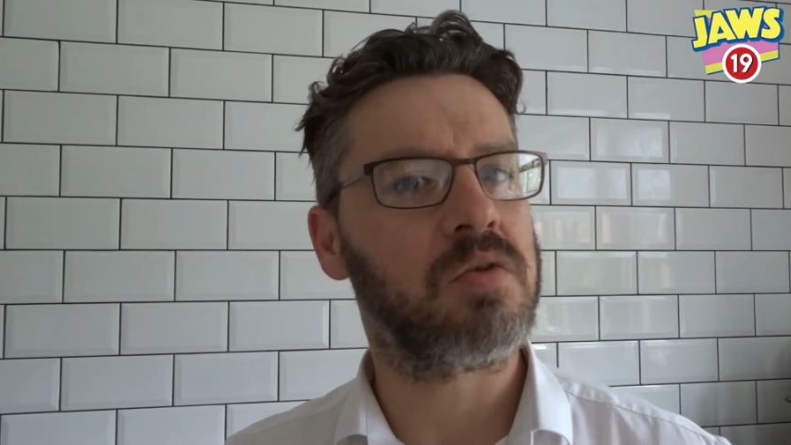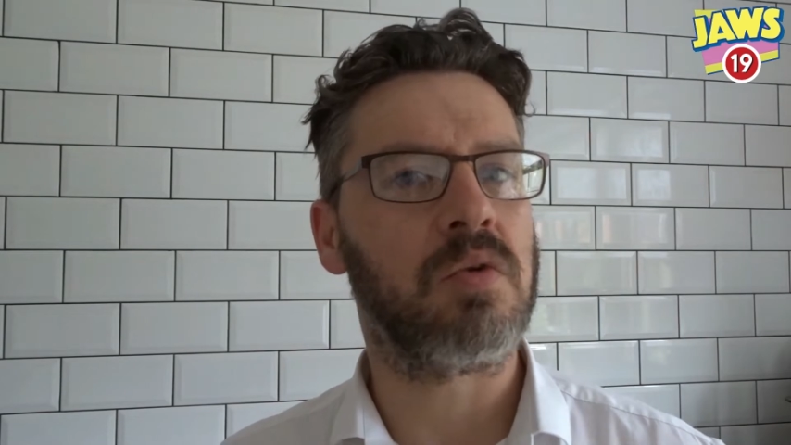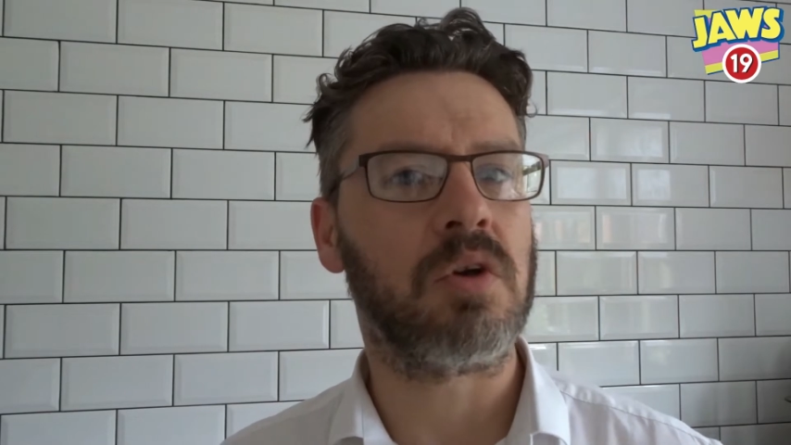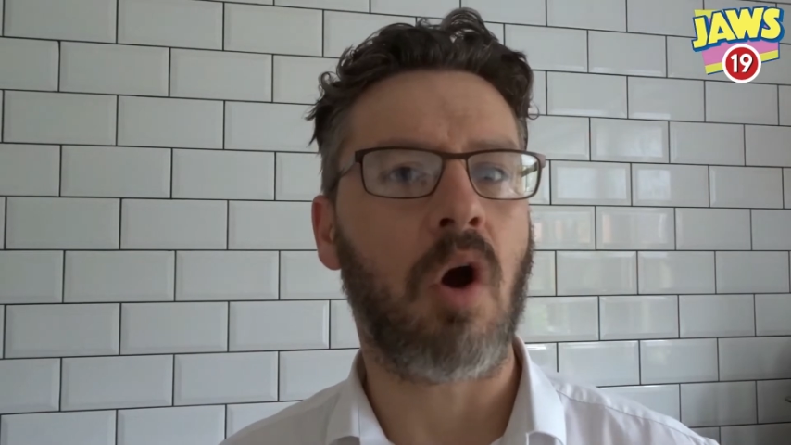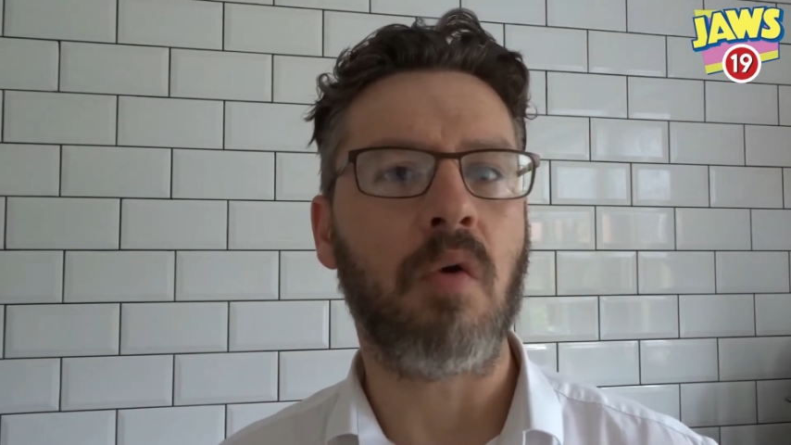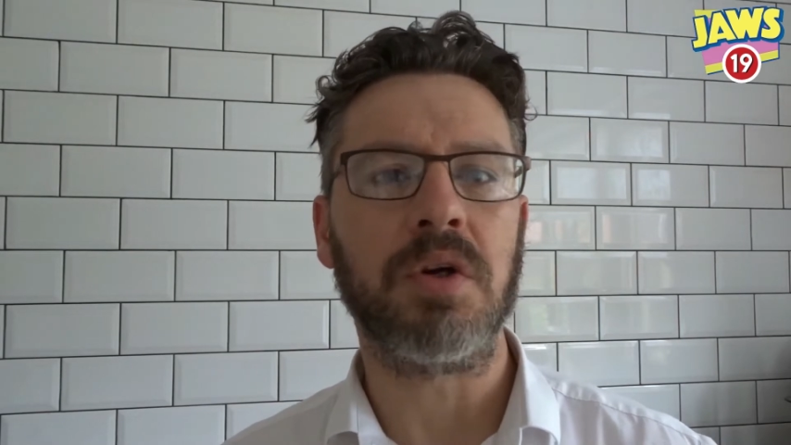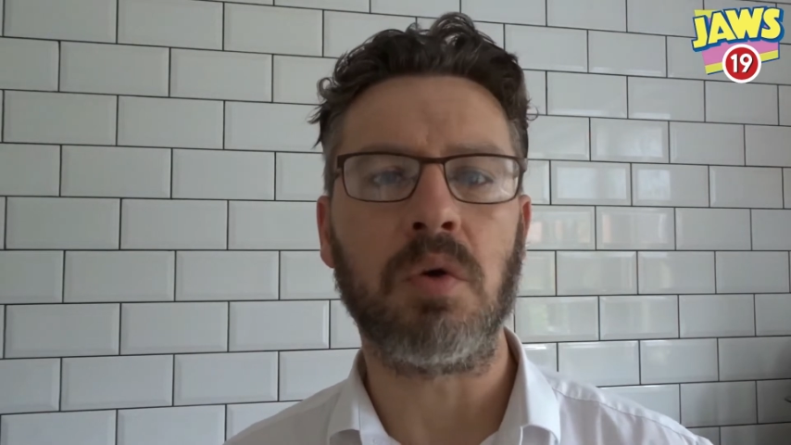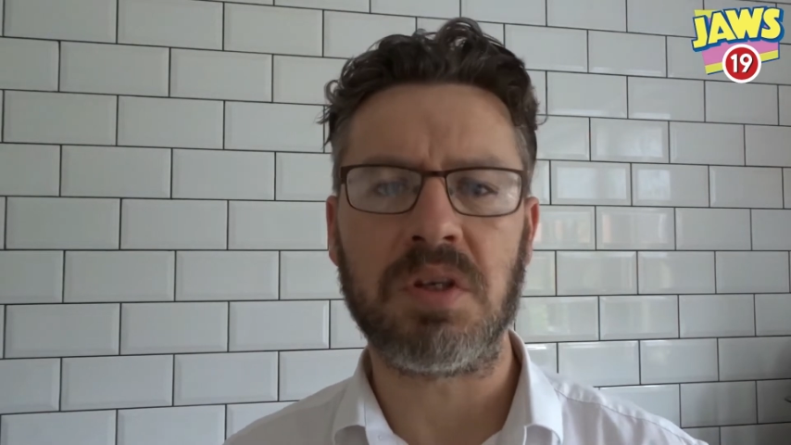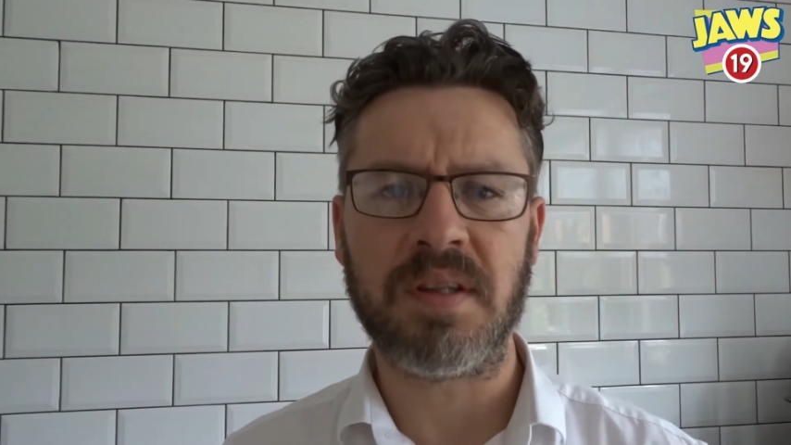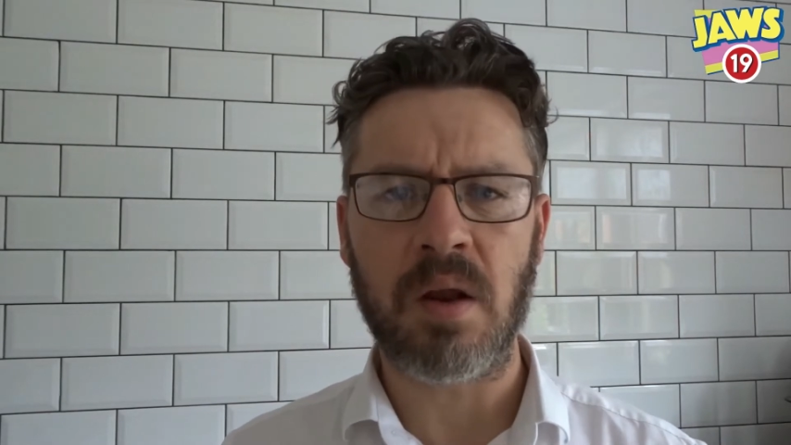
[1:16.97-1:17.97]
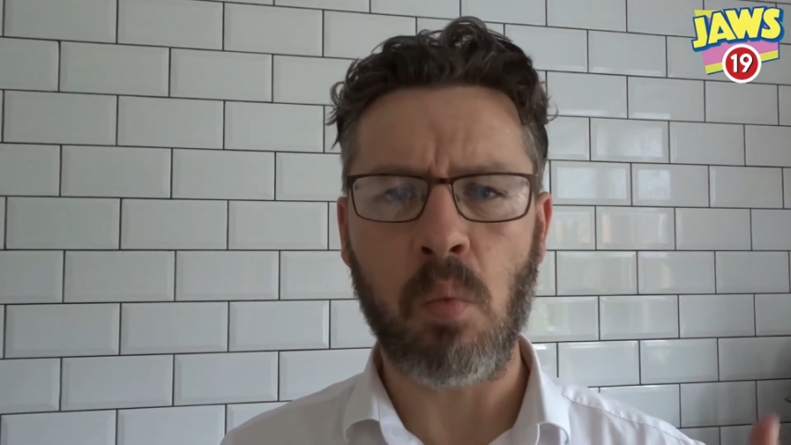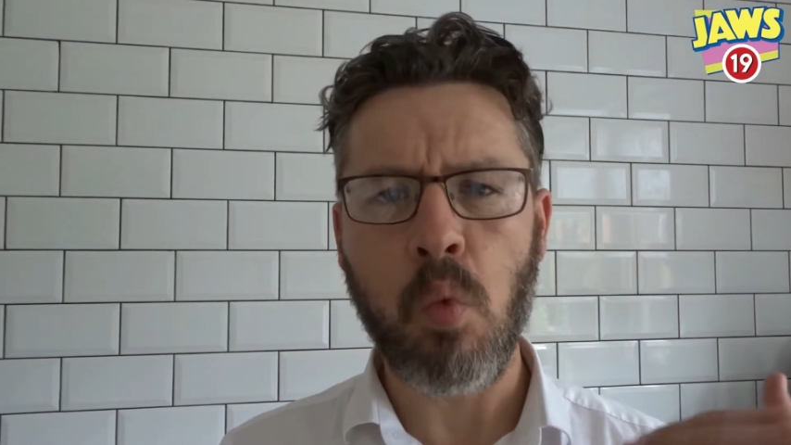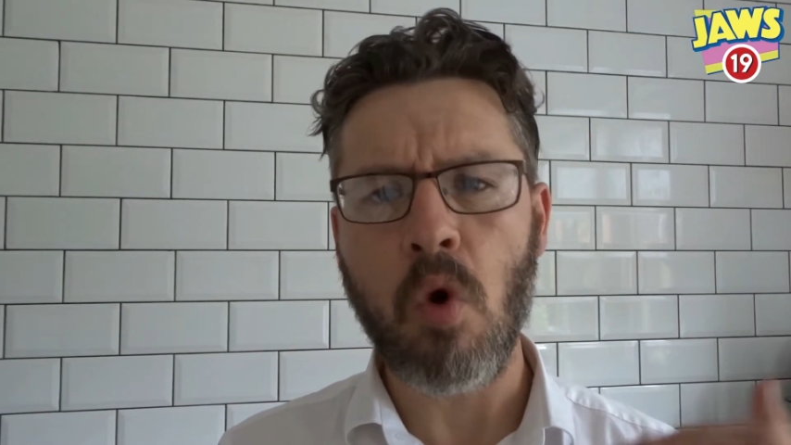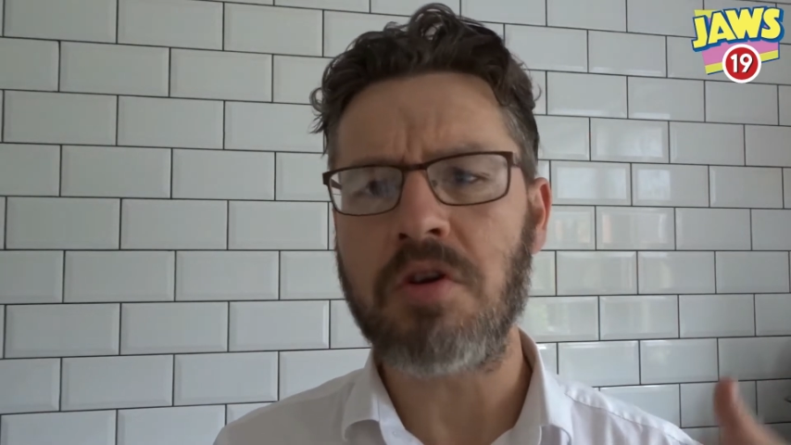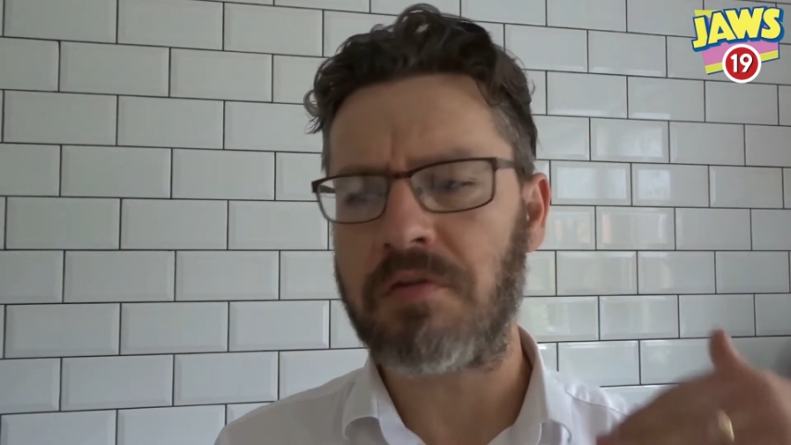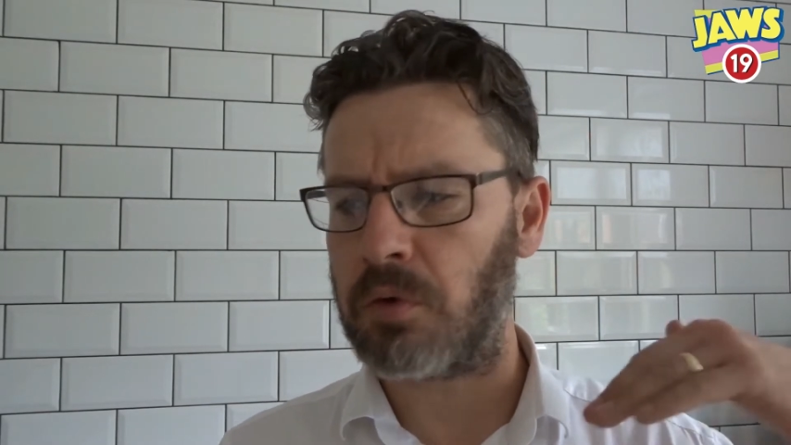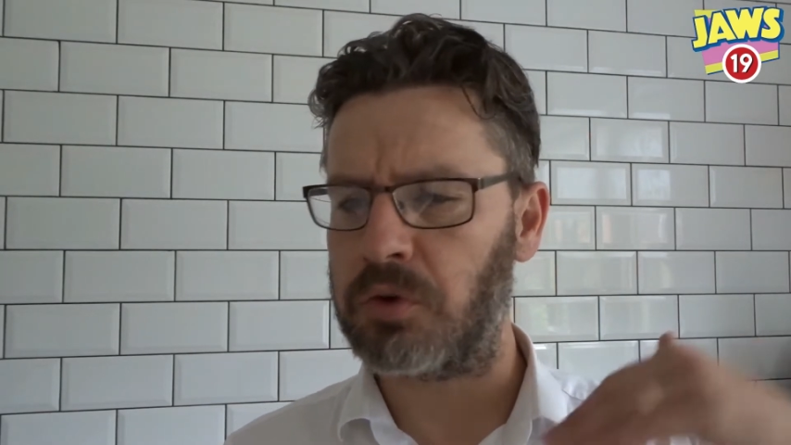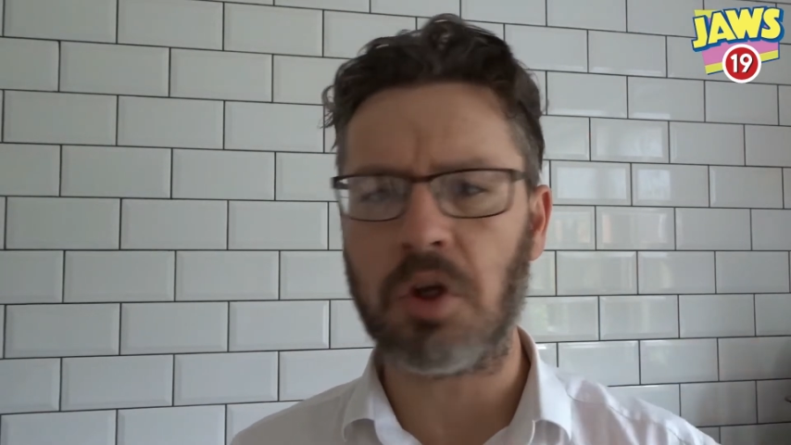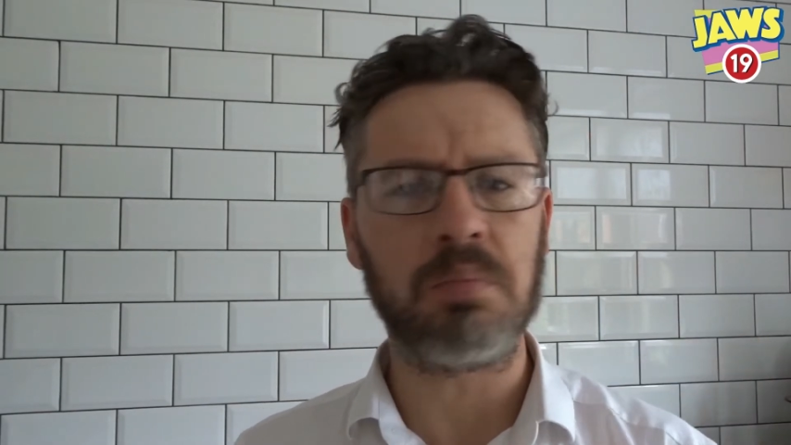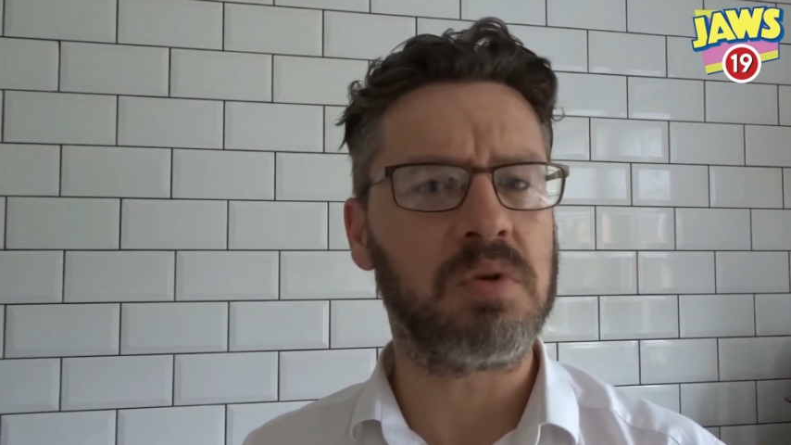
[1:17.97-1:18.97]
through the corridors and then a wonderful double